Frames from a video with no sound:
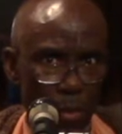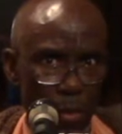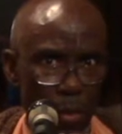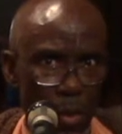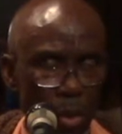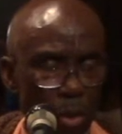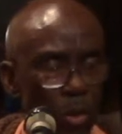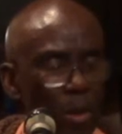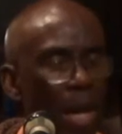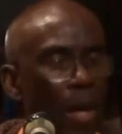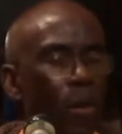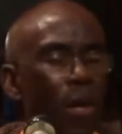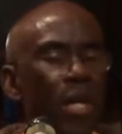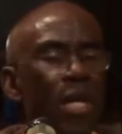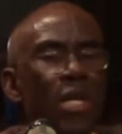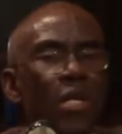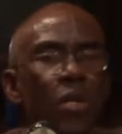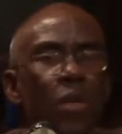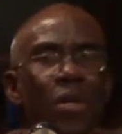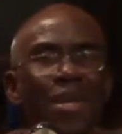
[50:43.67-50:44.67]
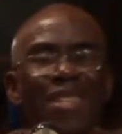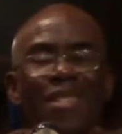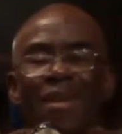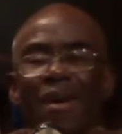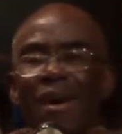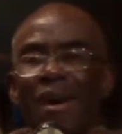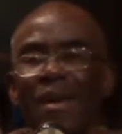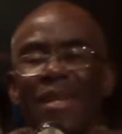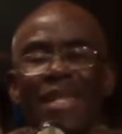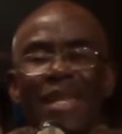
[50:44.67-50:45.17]
So according to his
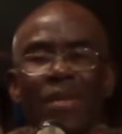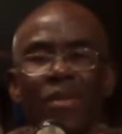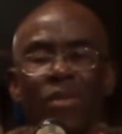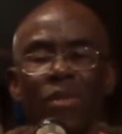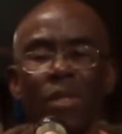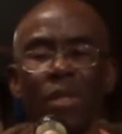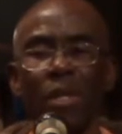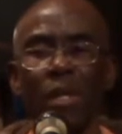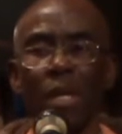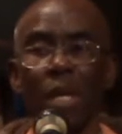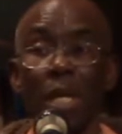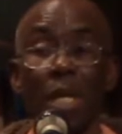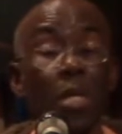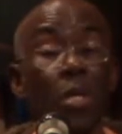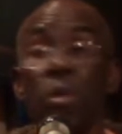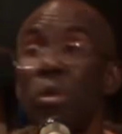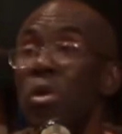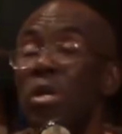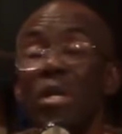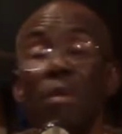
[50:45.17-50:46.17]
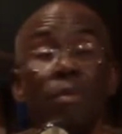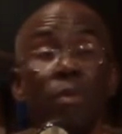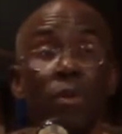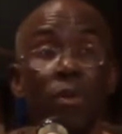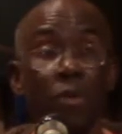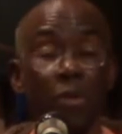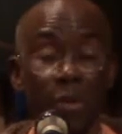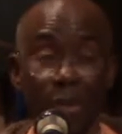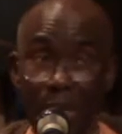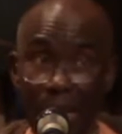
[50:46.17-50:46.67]
audience, he wrote the
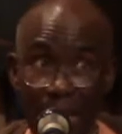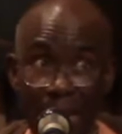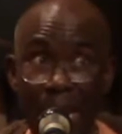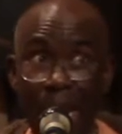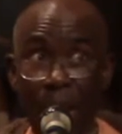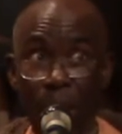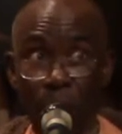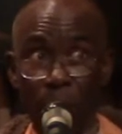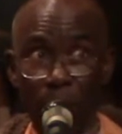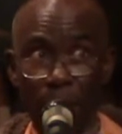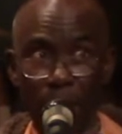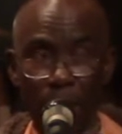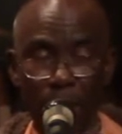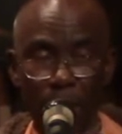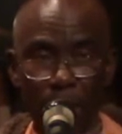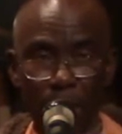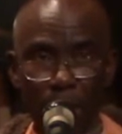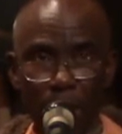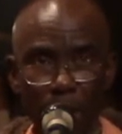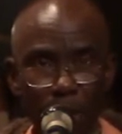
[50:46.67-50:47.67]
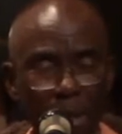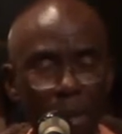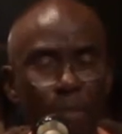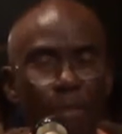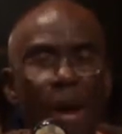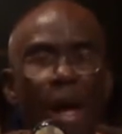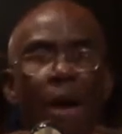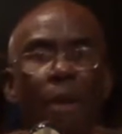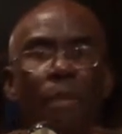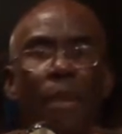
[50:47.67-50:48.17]
books in that way. But
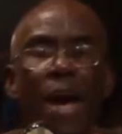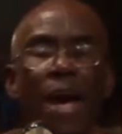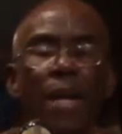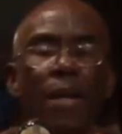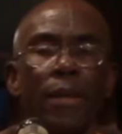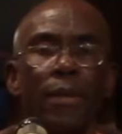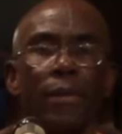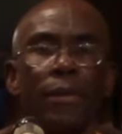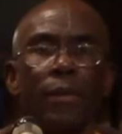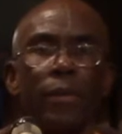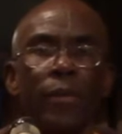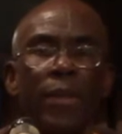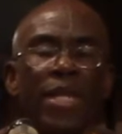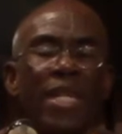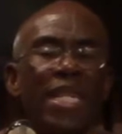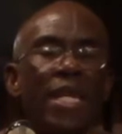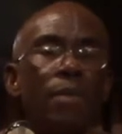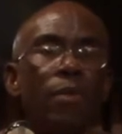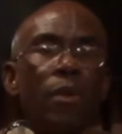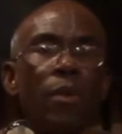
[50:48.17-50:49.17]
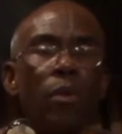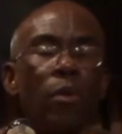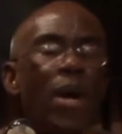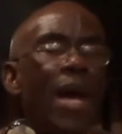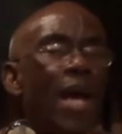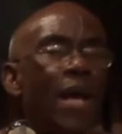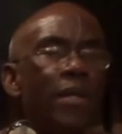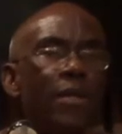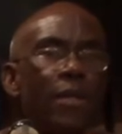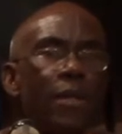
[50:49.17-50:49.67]
Prabhupada, when he came to the
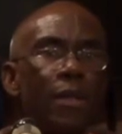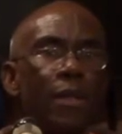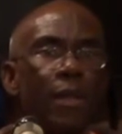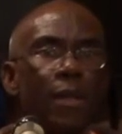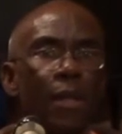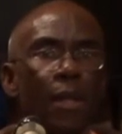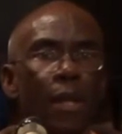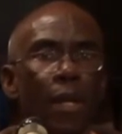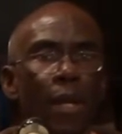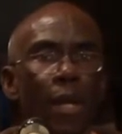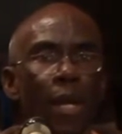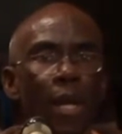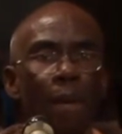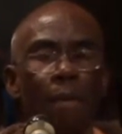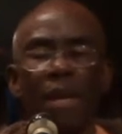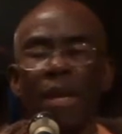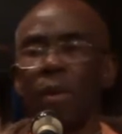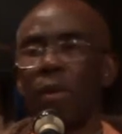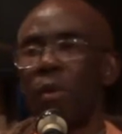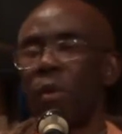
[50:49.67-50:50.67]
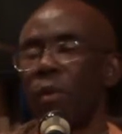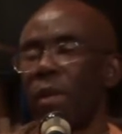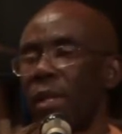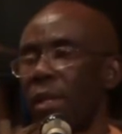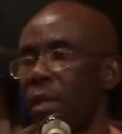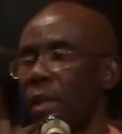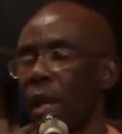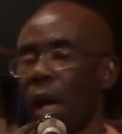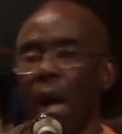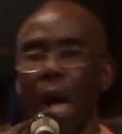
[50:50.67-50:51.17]
West, he mingled
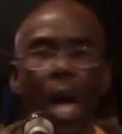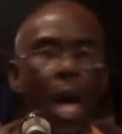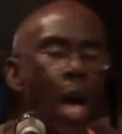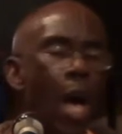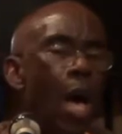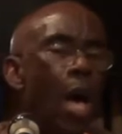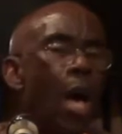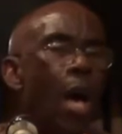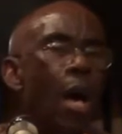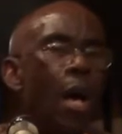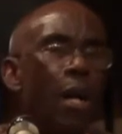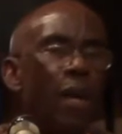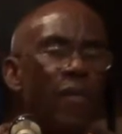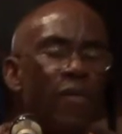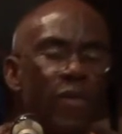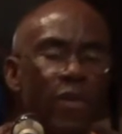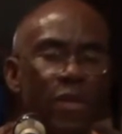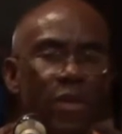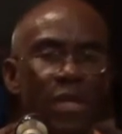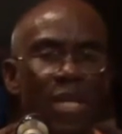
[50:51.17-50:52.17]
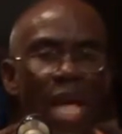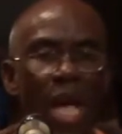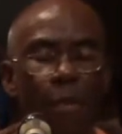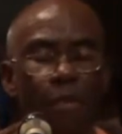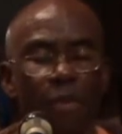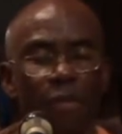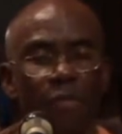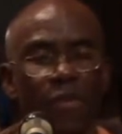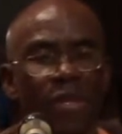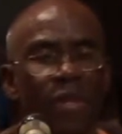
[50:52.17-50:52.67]
with all of these type
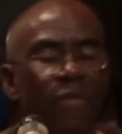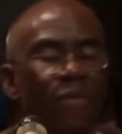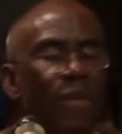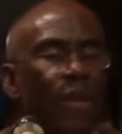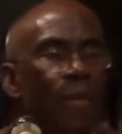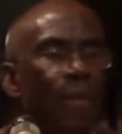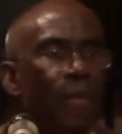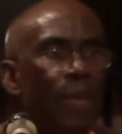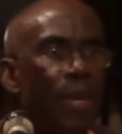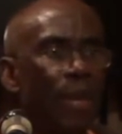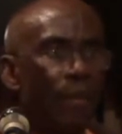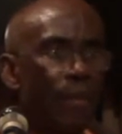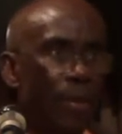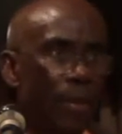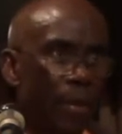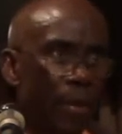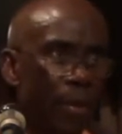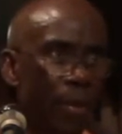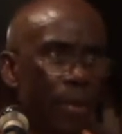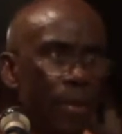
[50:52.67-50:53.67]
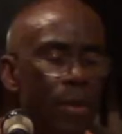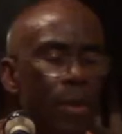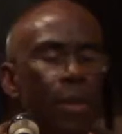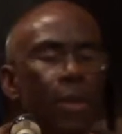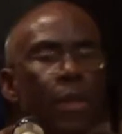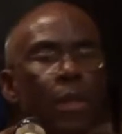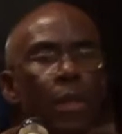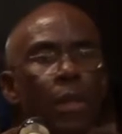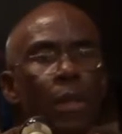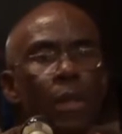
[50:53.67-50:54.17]
of different people,
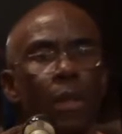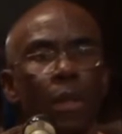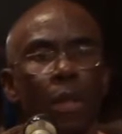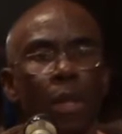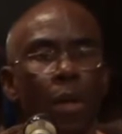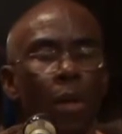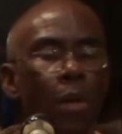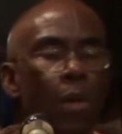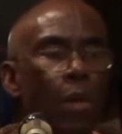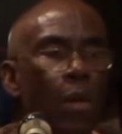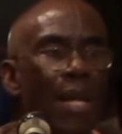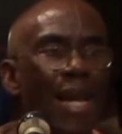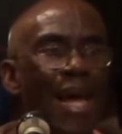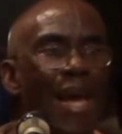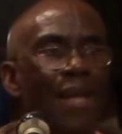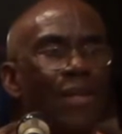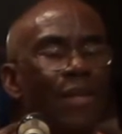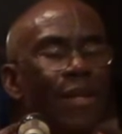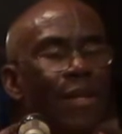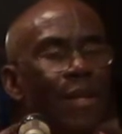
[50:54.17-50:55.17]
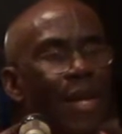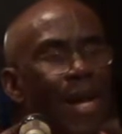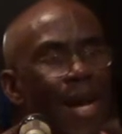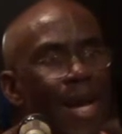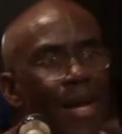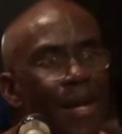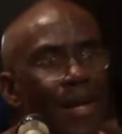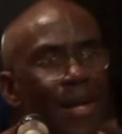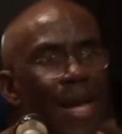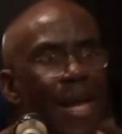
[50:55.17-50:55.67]
the low class and the
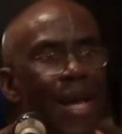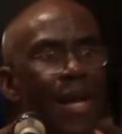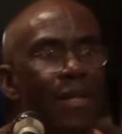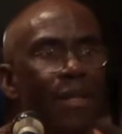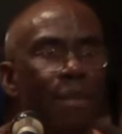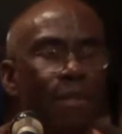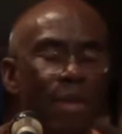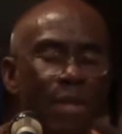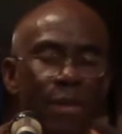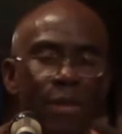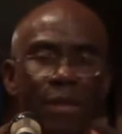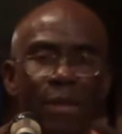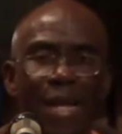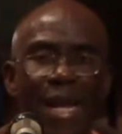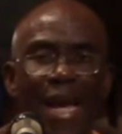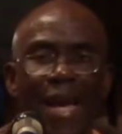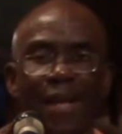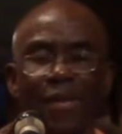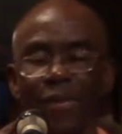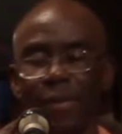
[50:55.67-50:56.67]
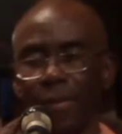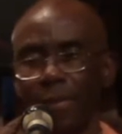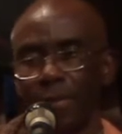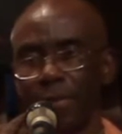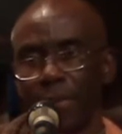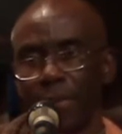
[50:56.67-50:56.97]
high class, the middle class.